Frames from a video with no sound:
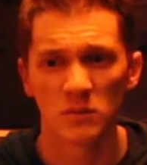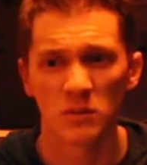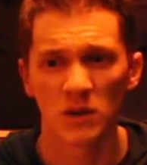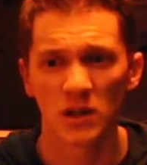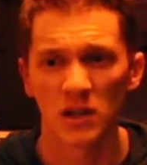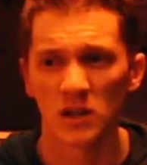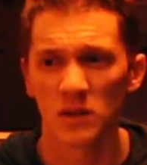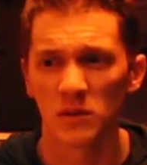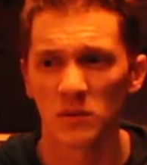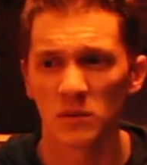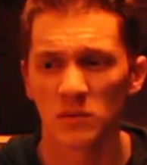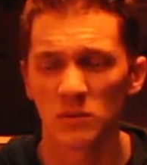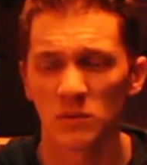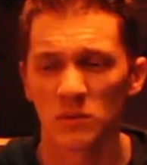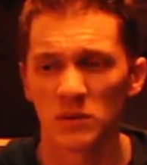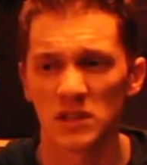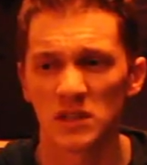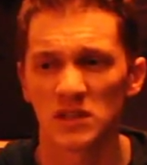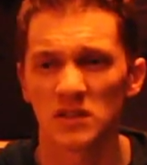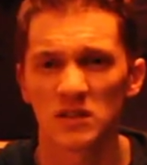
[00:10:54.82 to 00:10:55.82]
well,
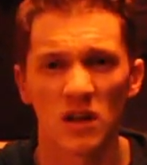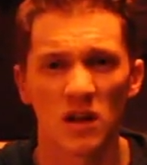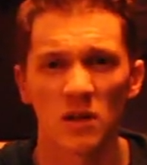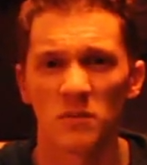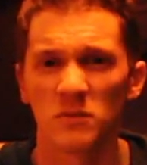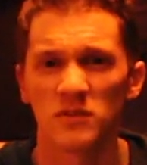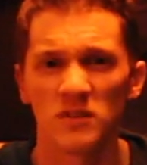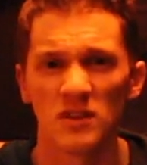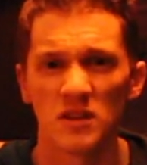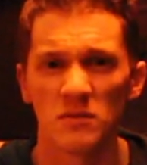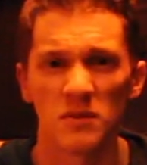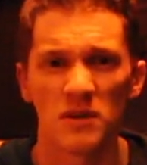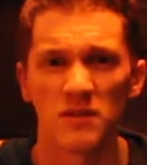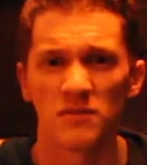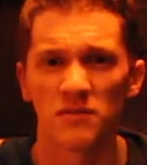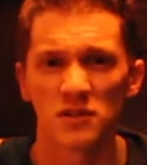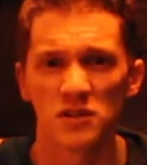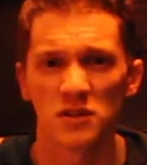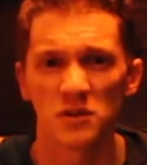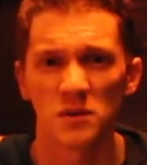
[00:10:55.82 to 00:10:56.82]
we just call him CB
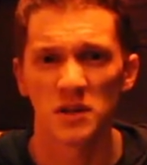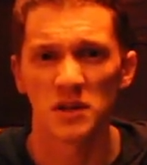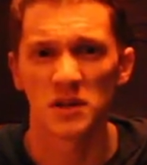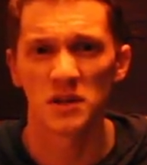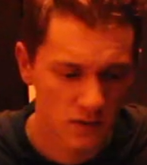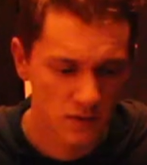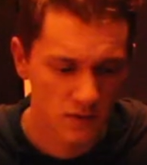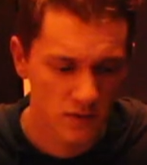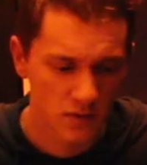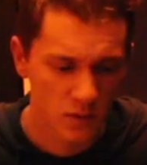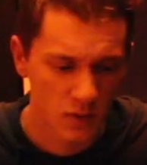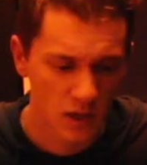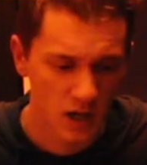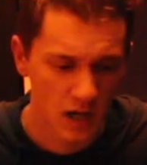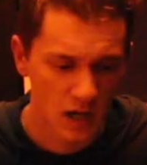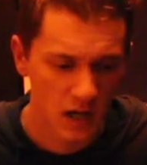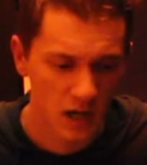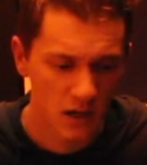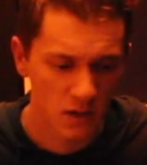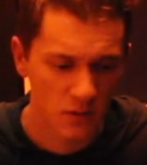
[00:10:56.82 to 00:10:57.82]
for short. So
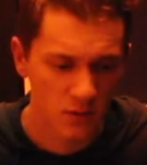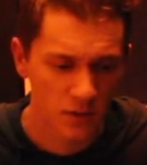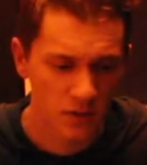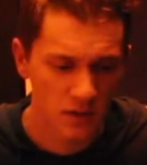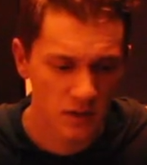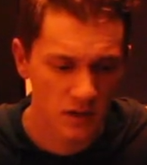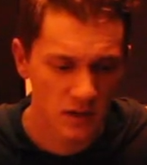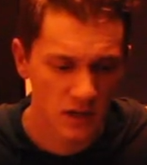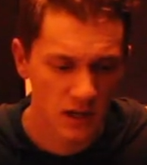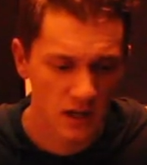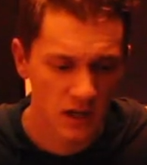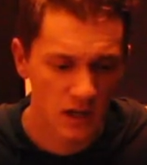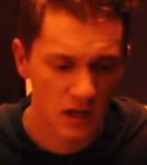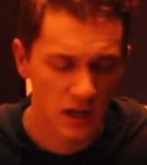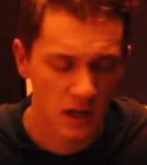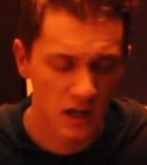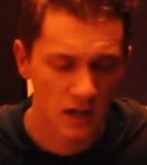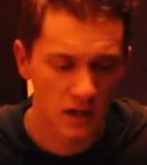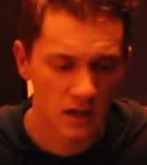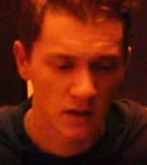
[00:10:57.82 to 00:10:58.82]
I don't think that
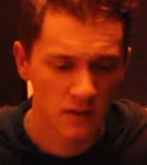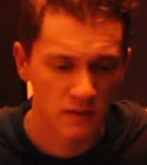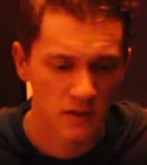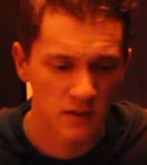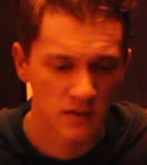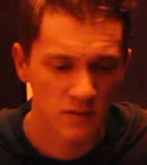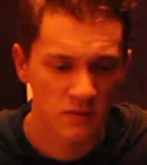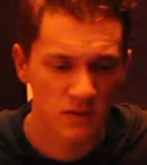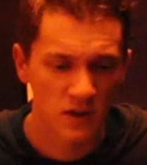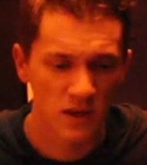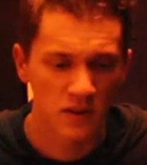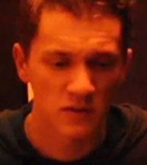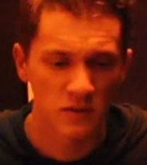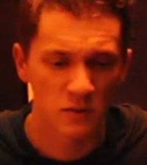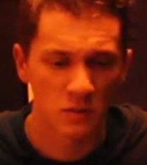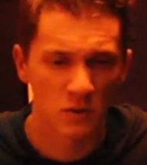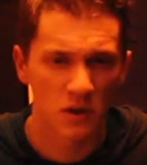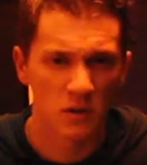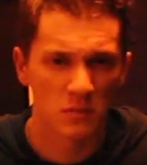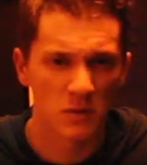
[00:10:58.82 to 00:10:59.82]
any of his friends
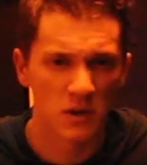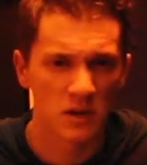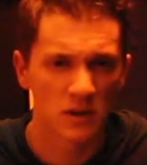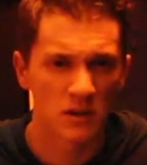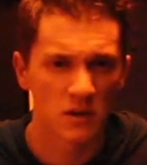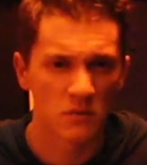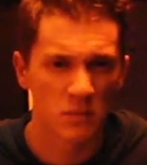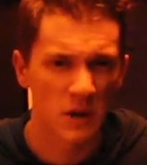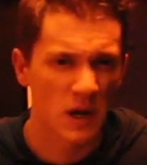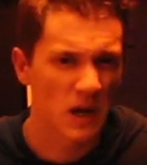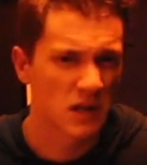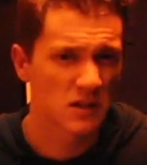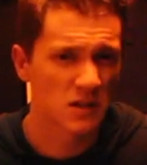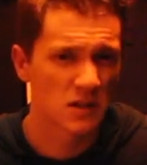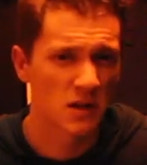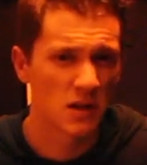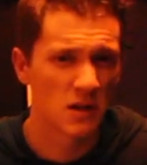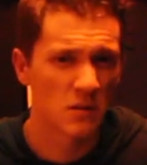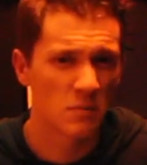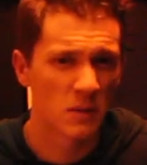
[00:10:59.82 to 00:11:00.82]
are really being
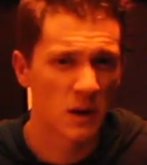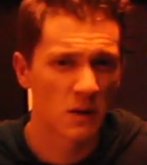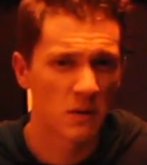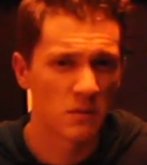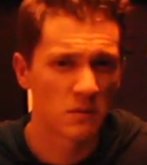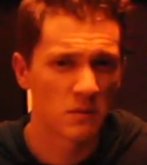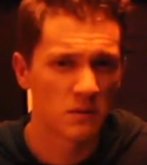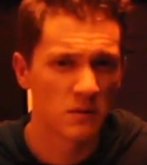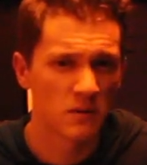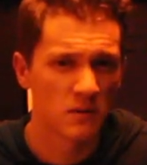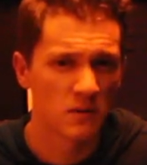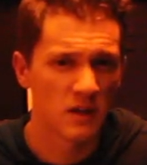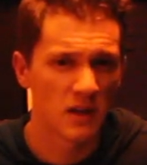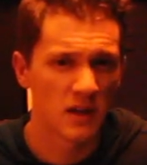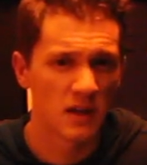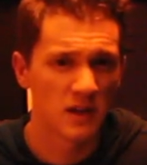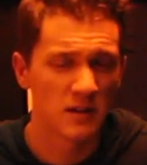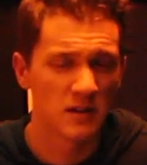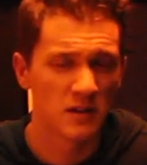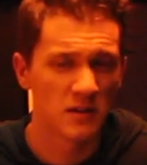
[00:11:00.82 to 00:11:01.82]
compassionate about
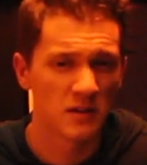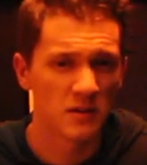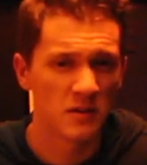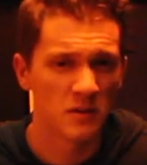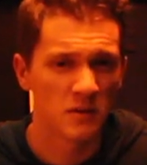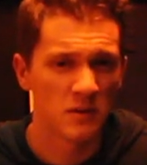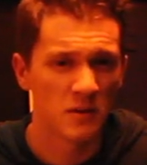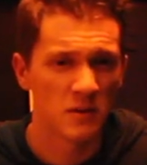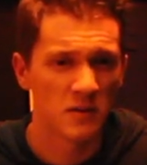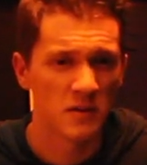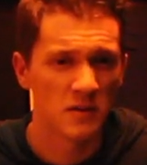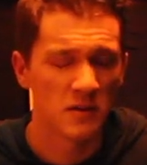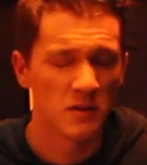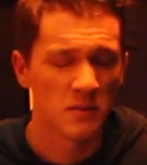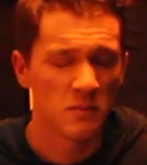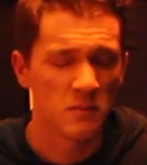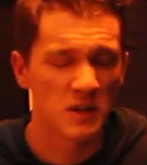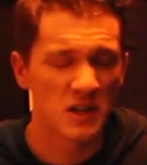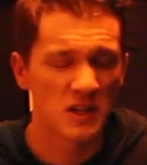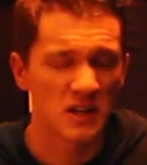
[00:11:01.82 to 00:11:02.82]
it
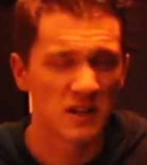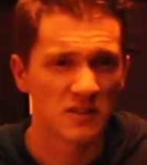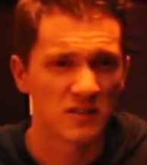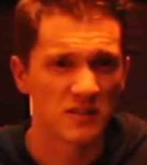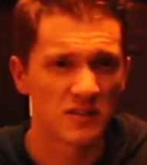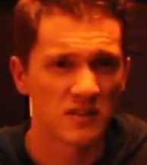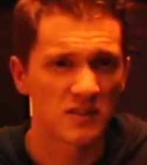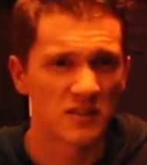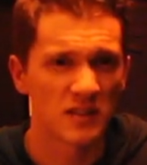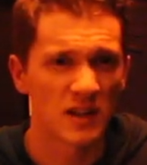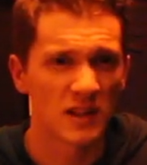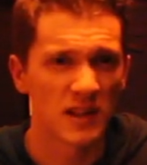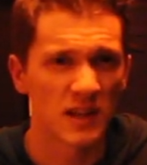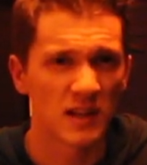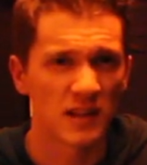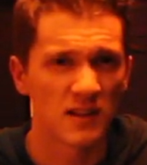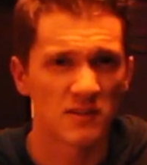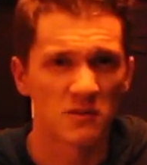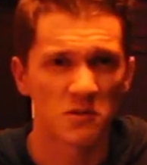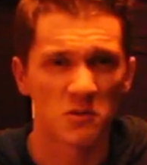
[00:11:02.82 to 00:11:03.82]
because it's not
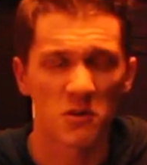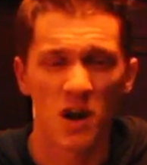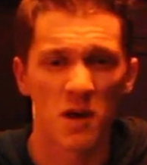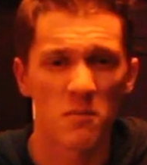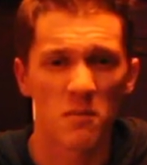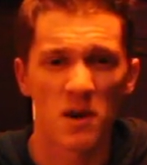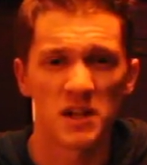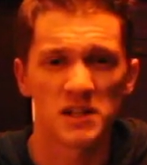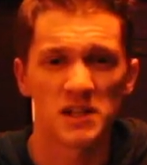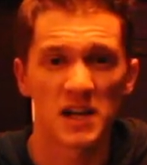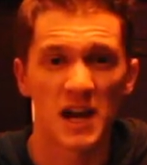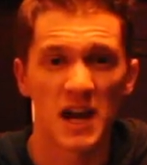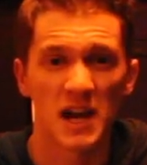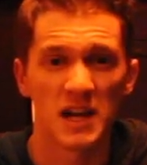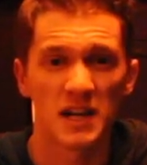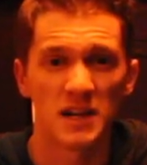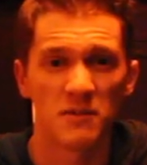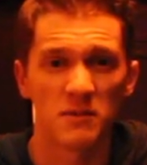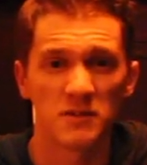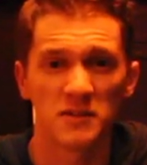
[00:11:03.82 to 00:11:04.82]
like his grandma died, it